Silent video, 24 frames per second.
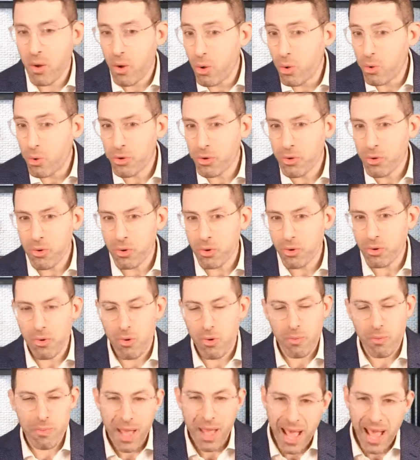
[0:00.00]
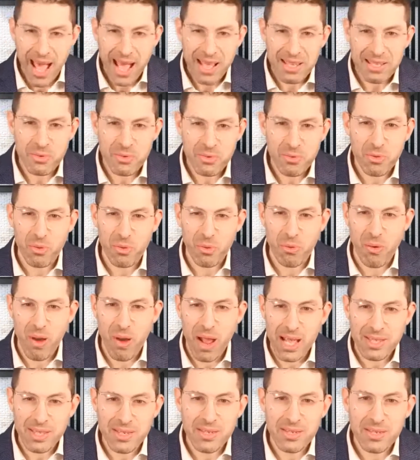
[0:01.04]
older or passed with
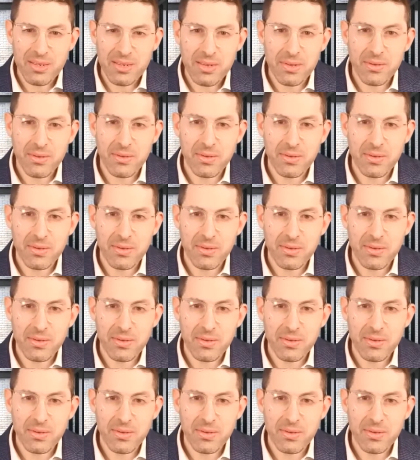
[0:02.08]
regrets?